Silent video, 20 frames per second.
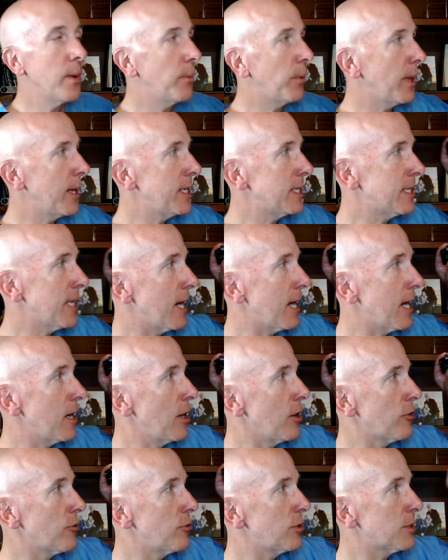place
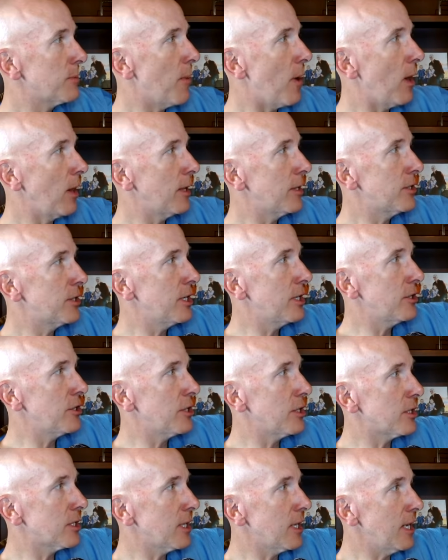that through small
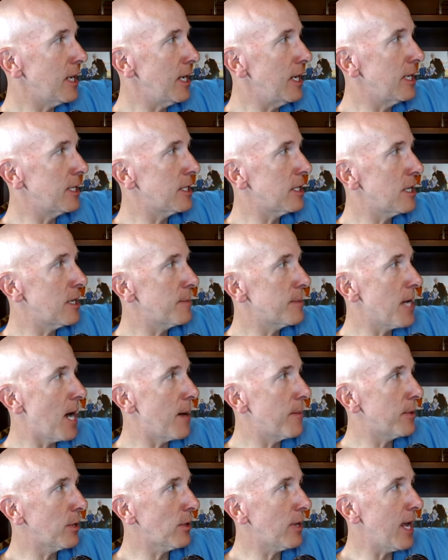incisions into the
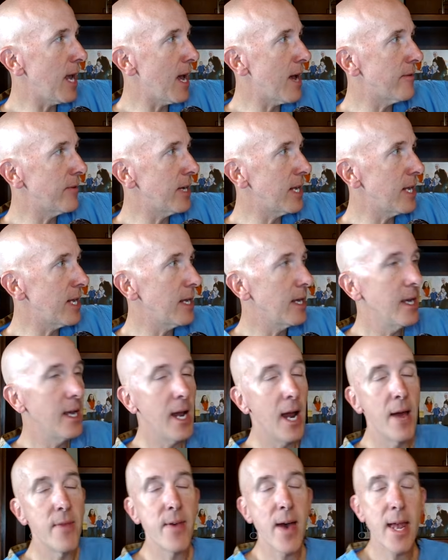abdominal cavity,
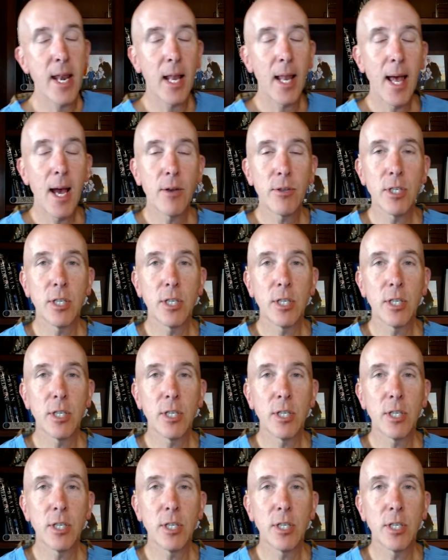and that allows